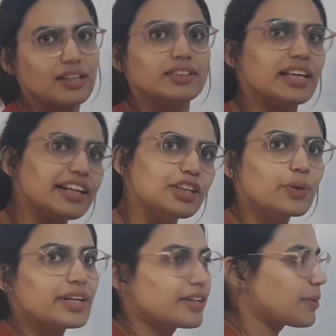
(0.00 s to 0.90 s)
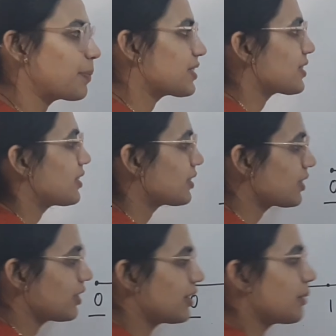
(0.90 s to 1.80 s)
then you can represent
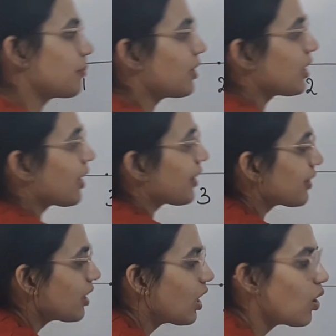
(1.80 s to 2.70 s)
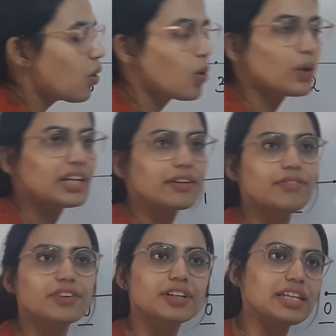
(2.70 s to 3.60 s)
a number line only
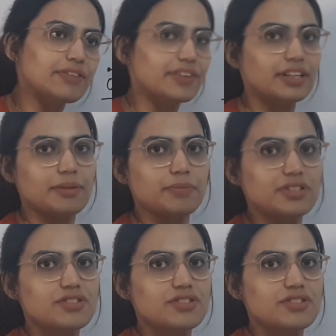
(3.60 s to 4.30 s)
for even numbers.